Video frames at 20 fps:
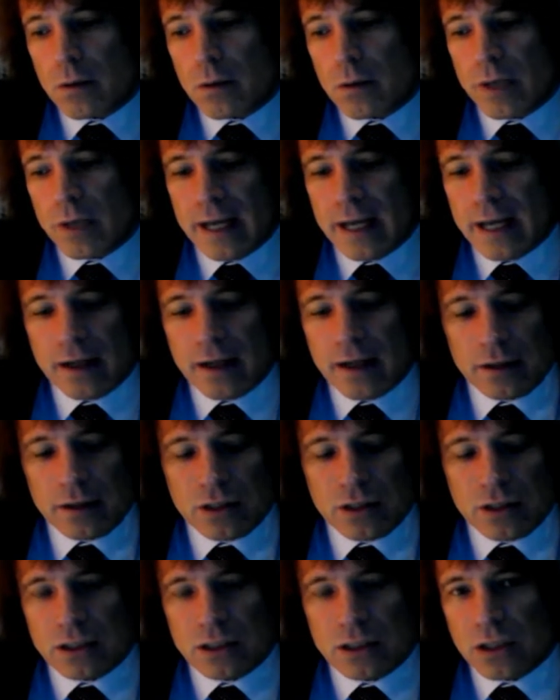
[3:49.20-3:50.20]
we had an
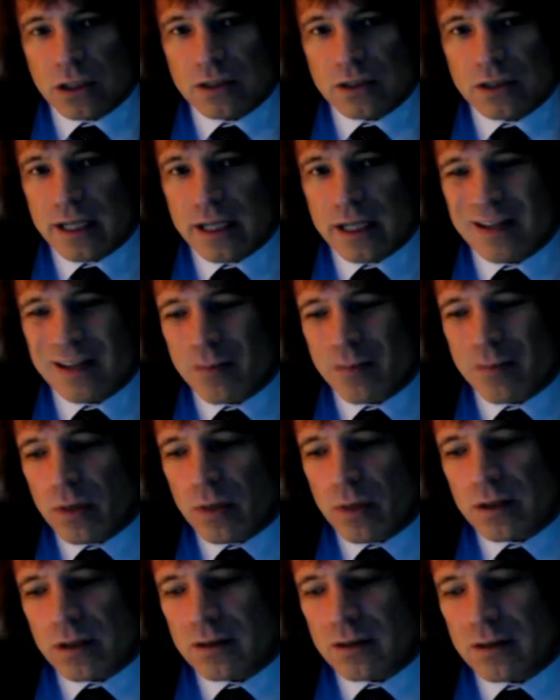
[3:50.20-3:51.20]
outside chance of getting him,
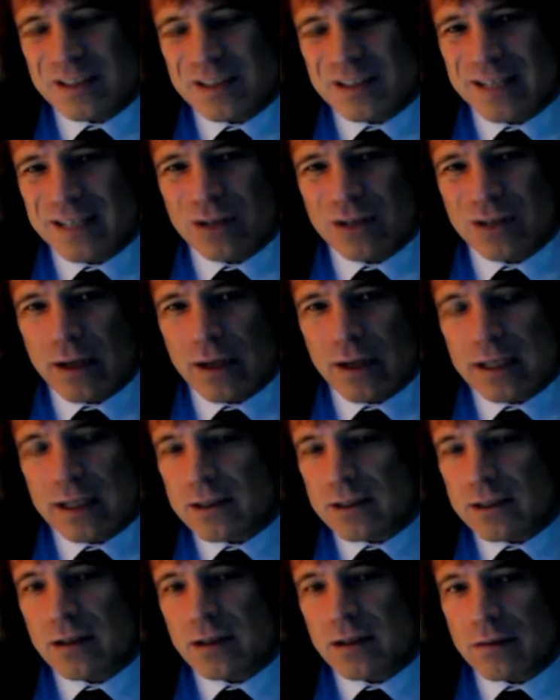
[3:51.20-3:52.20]
but it sounds like
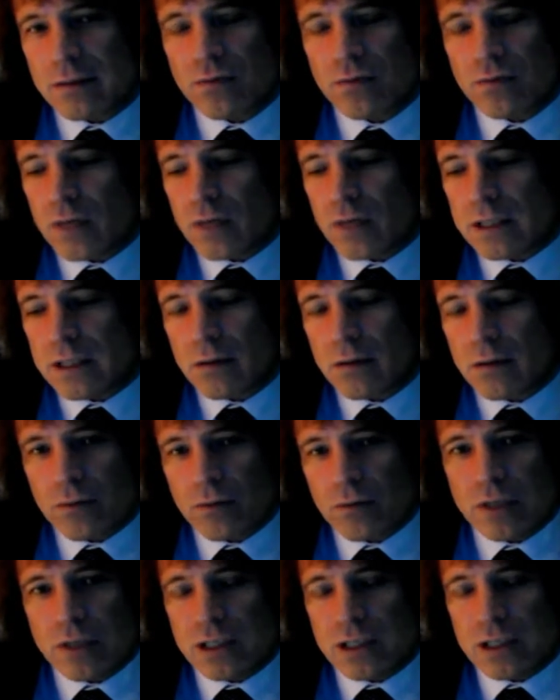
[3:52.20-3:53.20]
he's going to
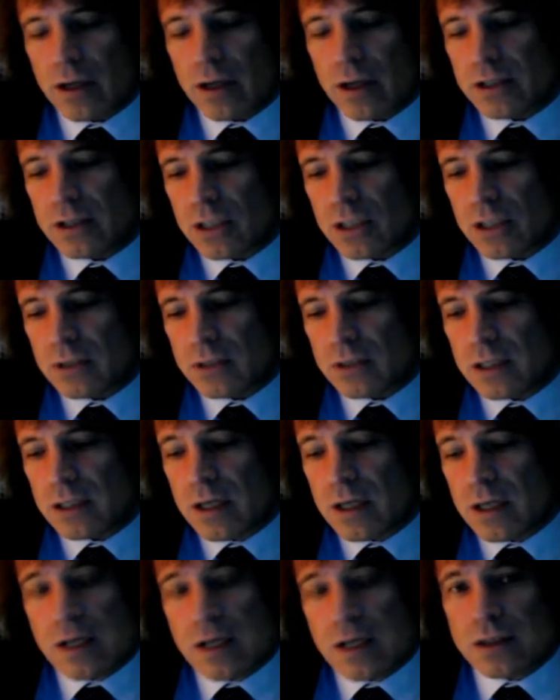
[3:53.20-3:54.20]
re-sign at Chelsea.
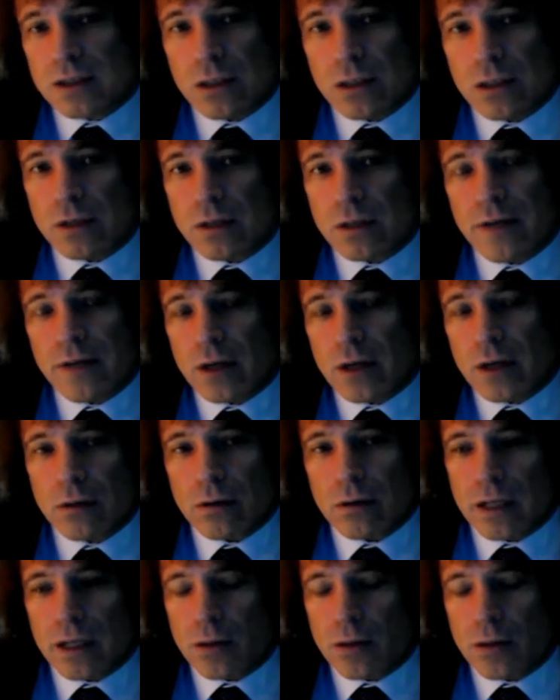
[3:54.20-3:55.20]
So you never know.
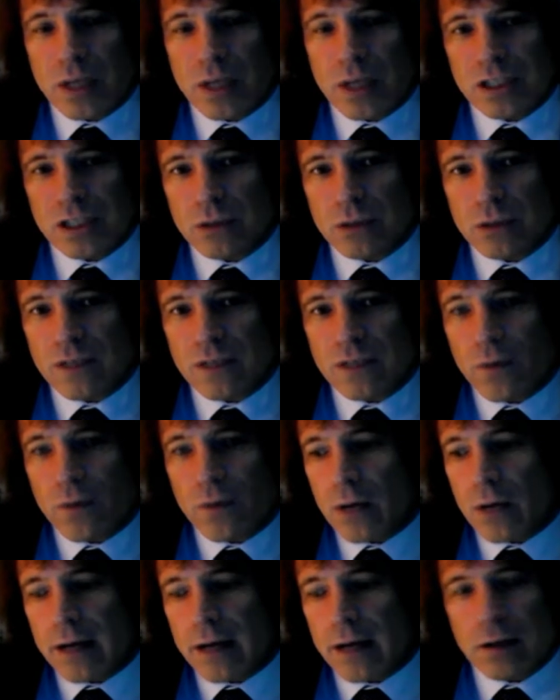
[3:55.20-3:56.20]
There could be a Chelsea
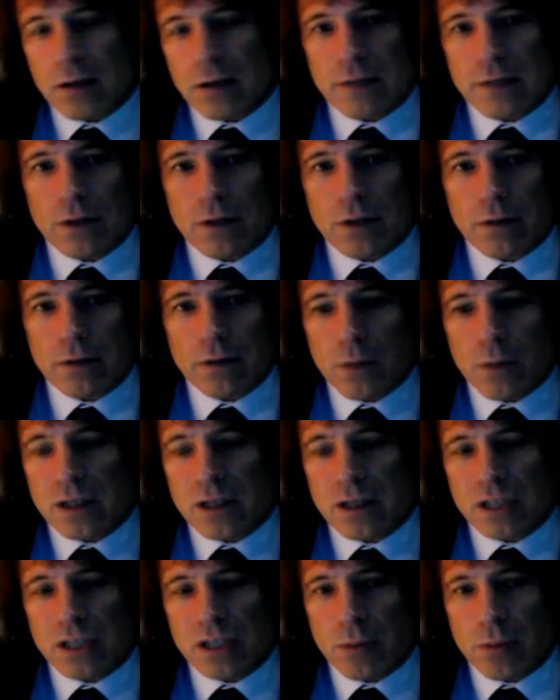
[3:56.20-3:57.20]
fallout, even though they've won
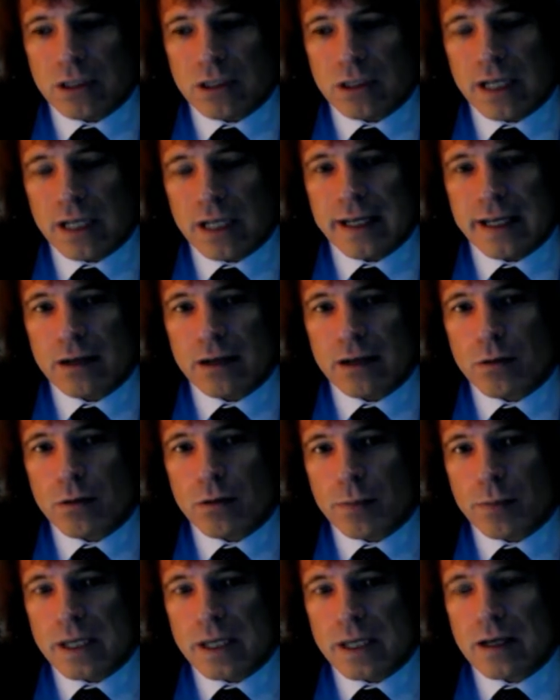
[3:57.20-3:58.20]
the Champions League. It
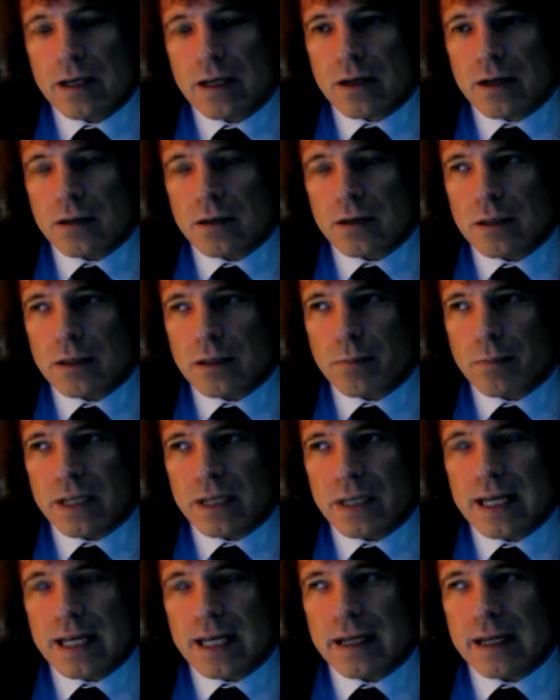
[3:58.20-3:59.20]
could be the
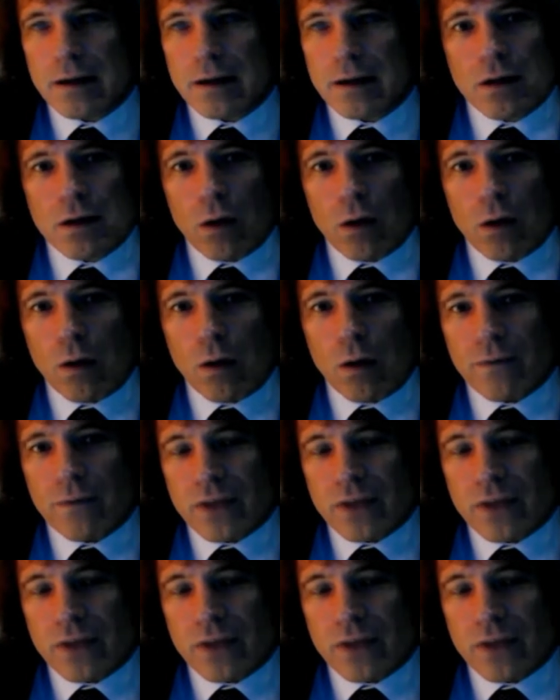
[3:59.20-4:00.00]
beginning of